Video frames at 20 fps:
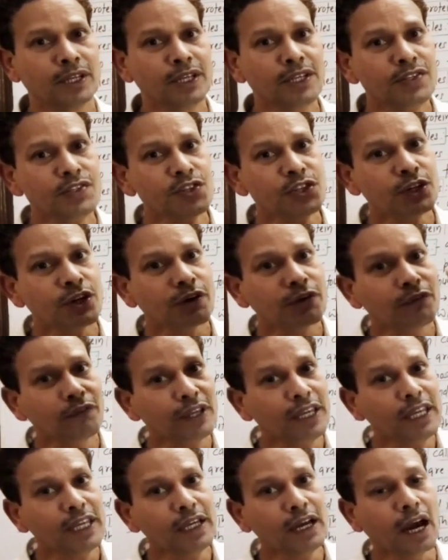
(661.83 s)
instead of
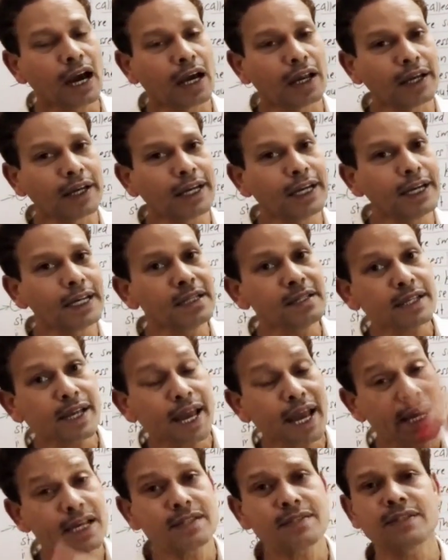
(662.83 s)
ER, it is
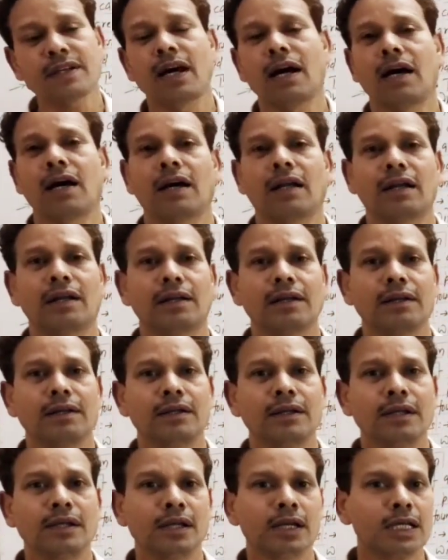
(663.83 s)
SR,
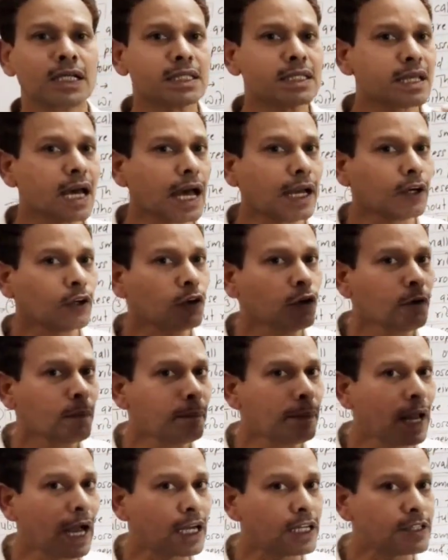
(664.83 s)

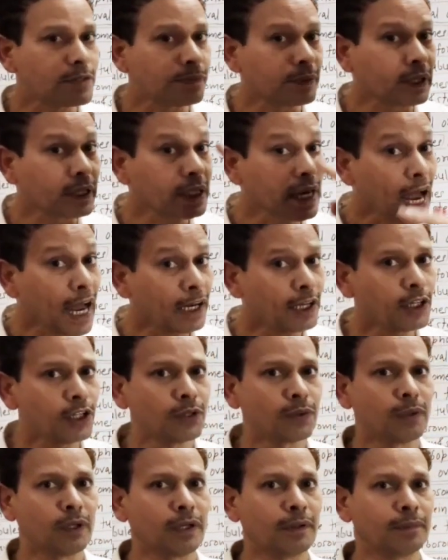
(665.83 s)
sarcoplasmic
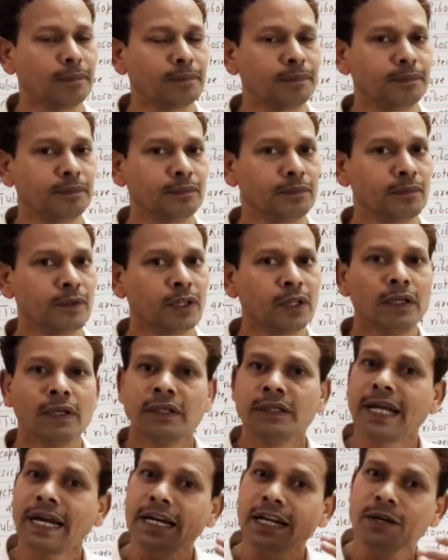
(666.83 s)
reticulum,
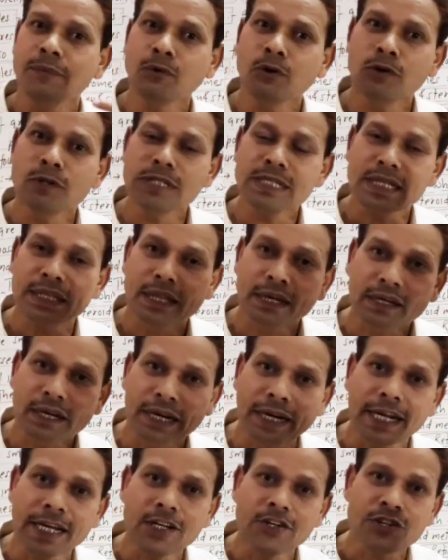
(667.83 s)
that involves in the
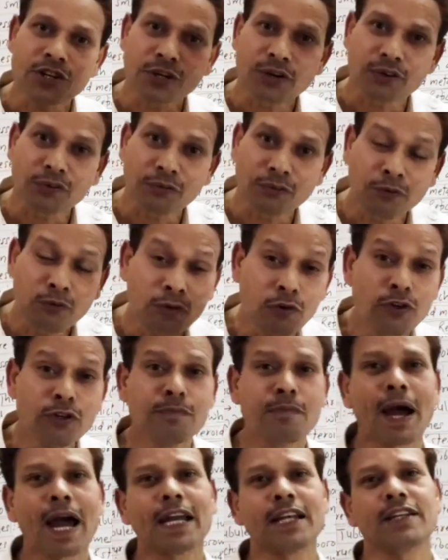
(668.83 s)
conduction of food
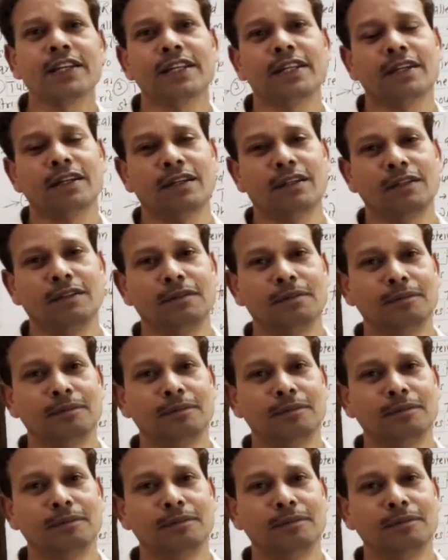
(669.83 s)
material.